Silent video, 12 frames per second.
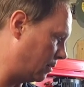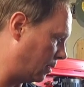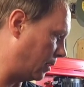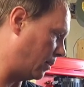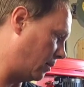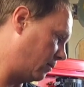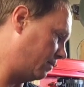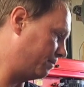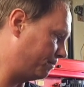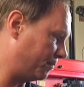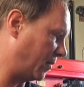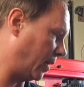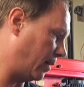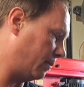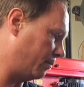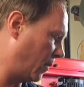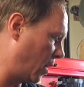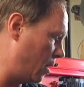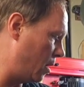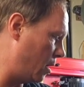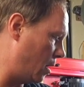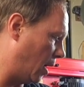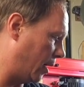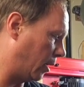You know, yeah.
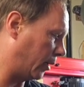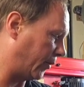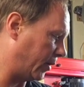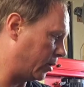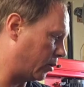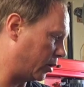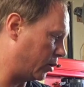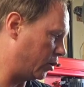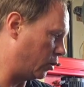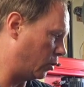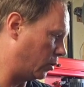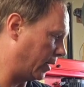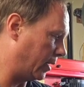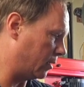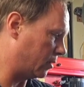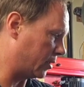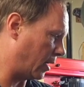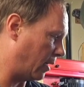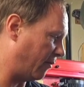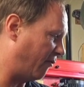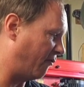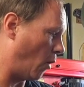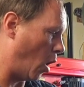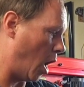Another thing you can do is
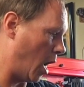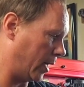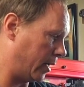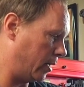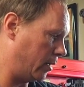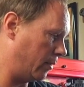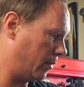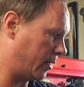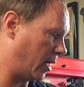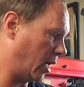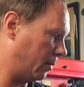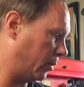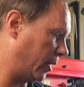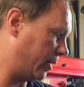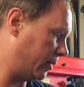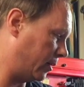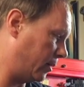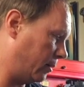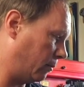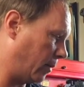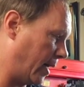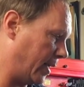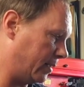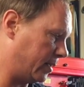fog the carburetor
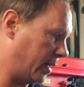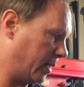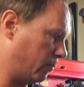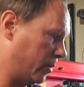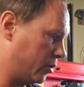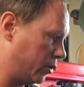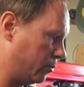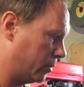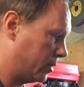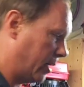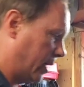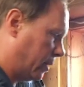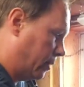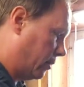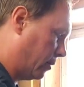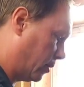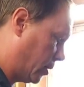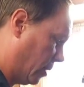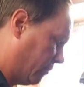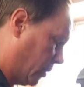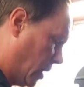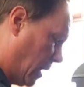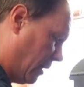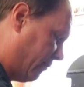right at the end, which you would take your cover
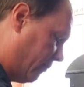off,